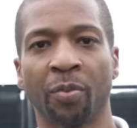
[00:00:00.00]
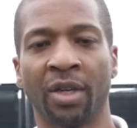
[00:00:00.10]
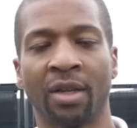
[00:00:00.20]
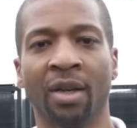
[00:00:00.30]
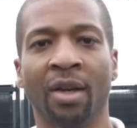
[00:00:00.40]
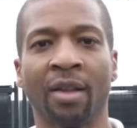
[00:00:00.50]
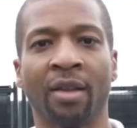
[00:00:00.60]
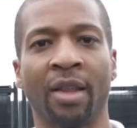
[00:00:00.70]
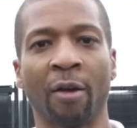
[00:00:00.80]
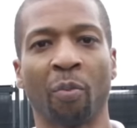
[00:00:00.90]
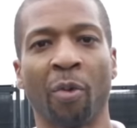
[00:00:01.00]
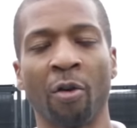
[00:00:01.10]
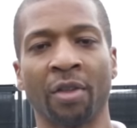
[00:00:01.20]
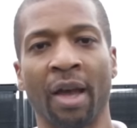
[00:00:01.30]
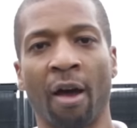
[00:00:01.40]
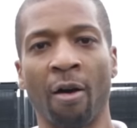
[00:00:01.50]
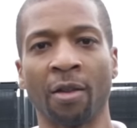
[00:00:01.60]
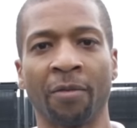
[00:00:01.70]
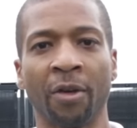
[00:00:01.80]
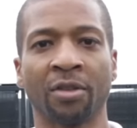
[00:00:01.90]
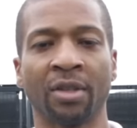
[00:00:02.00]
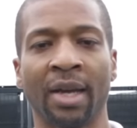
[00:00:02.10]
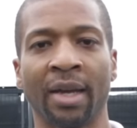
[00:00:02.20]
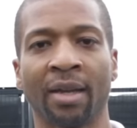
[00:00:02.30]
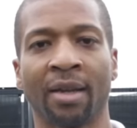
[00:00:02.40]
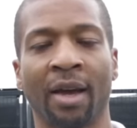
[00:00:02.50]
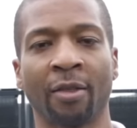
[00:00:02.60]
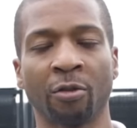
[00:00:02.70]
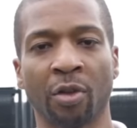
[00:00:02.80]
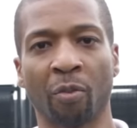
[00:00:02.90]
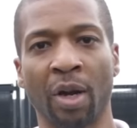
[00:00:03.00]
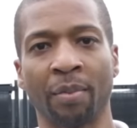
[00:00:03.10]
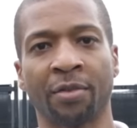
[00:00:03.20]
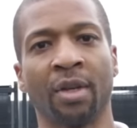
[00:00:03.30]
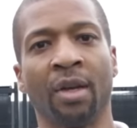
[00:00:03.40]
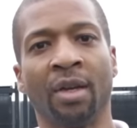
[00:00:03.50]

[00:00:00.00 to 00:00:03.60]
But they were both on the field today, got through some reps.